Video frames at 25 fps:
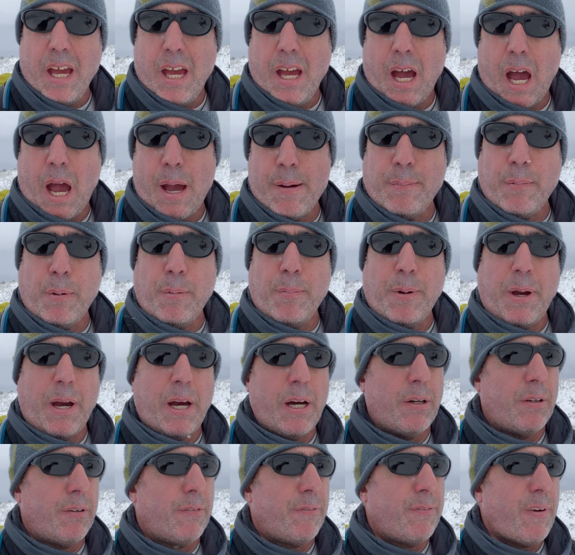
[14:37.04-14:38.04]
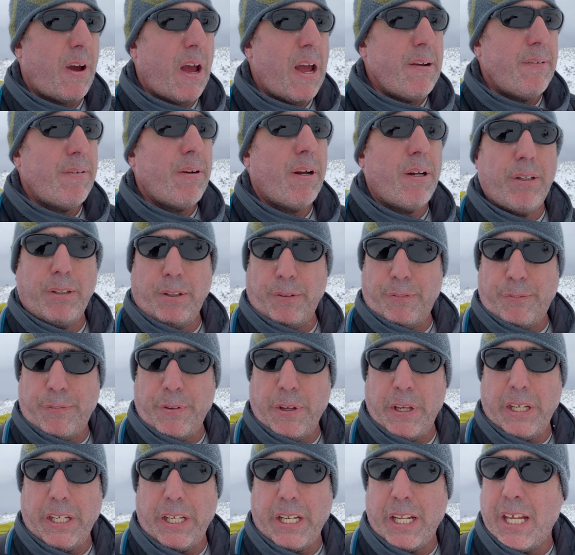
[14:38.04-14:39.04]
I'm about 500
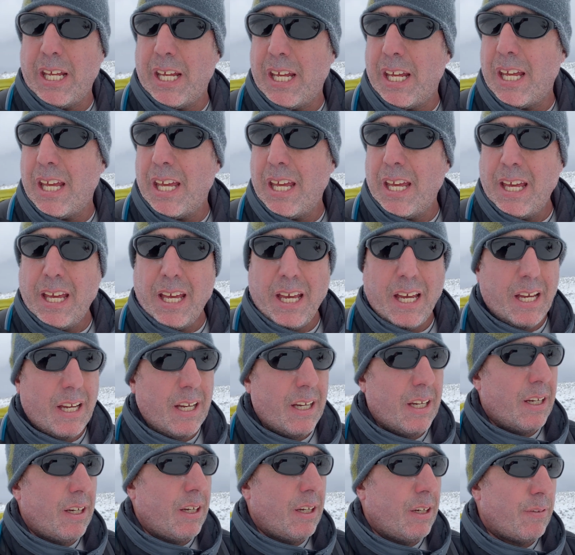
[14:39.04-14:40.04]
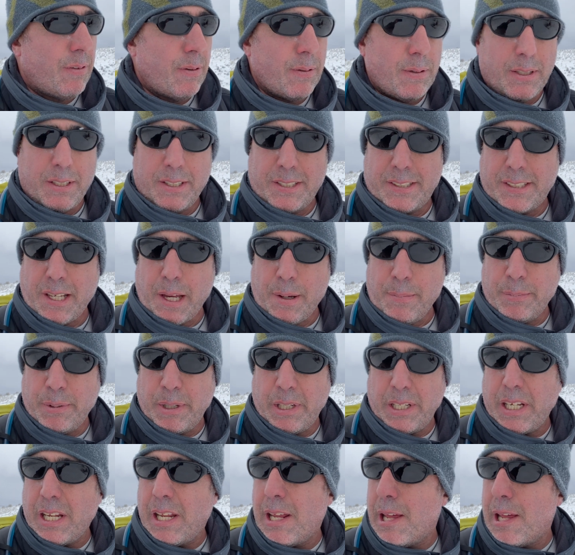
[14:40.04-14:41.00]
feet from the summit,